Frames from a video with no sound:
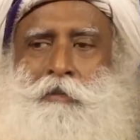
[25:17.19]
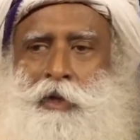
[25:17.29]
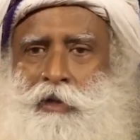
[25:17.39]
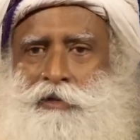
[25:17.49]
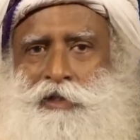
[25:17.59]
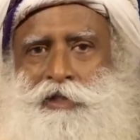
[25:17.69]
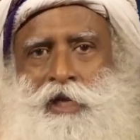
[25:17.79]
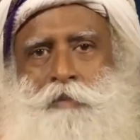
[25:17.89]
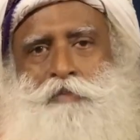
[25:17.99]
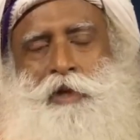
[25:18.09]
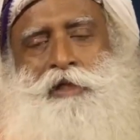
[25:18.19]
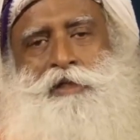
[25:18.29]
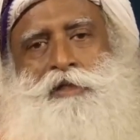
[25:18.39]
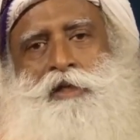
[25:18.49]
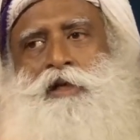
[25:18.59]
because in some
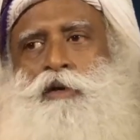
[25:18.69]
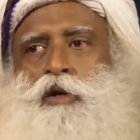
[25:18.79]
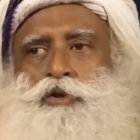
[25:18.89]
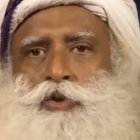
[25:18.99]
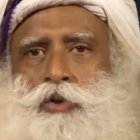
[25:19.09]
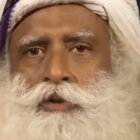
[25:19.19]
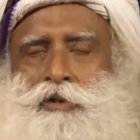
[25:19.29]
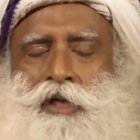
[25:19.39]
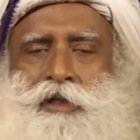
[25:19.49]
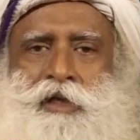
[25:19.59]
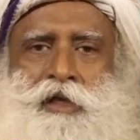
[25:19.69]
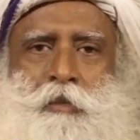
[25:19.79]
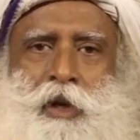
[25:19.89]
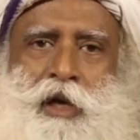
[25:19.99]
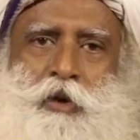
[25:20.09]
places here, not so in southern
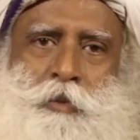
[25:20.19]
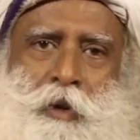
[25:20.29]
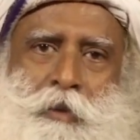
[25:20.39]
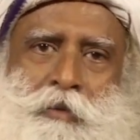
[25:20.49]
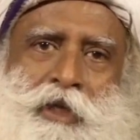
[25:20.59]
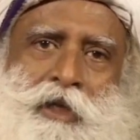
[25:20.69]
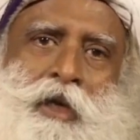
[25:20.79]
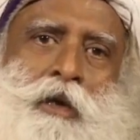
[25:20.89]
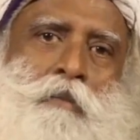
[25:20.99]
Tamil Nadu probably,